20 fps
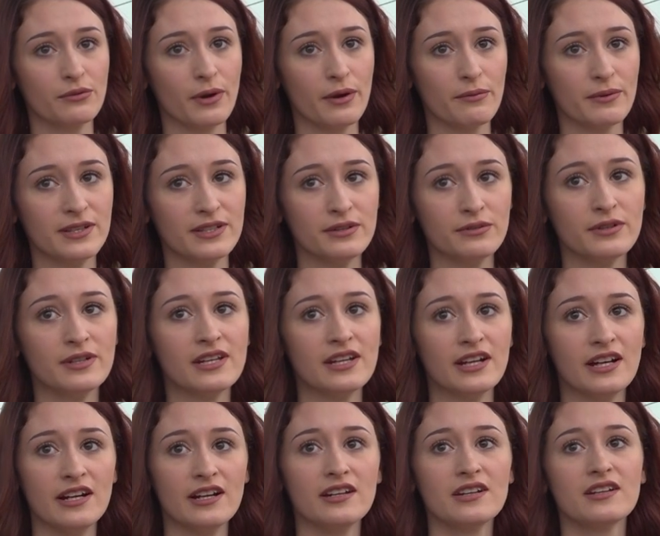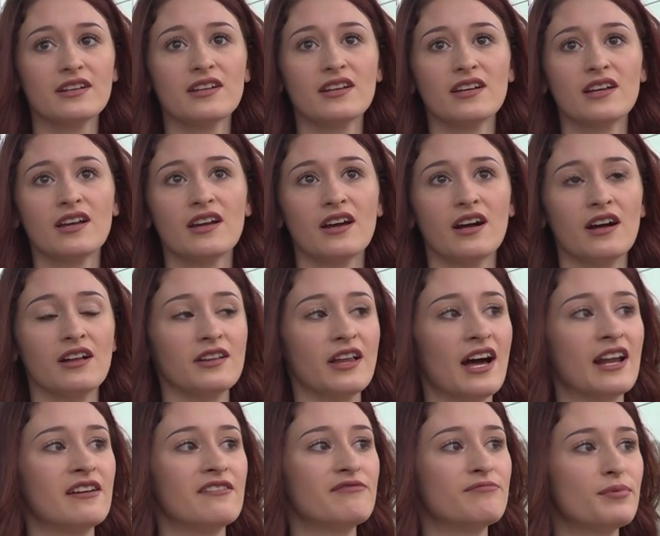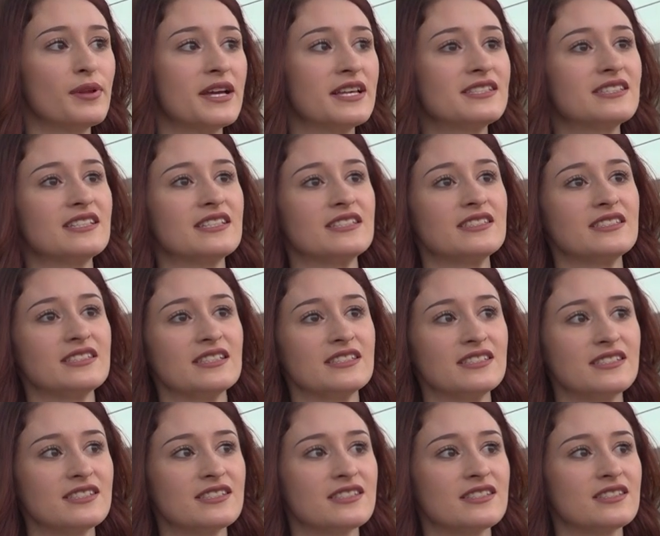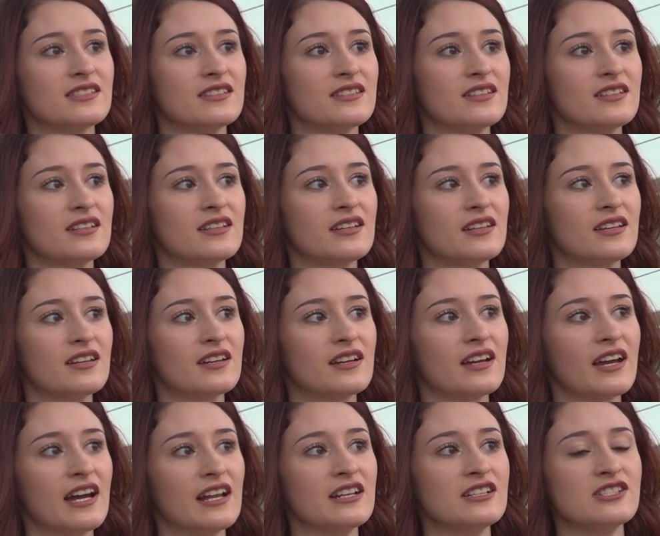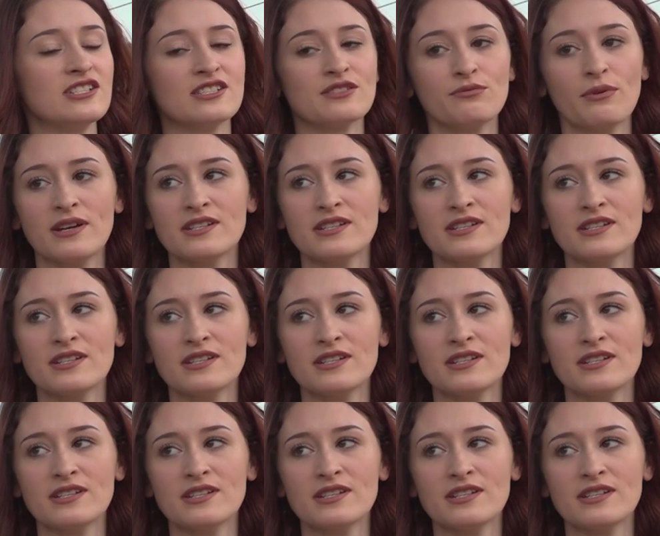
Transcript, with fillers: what we do here a lot of places it's kind of just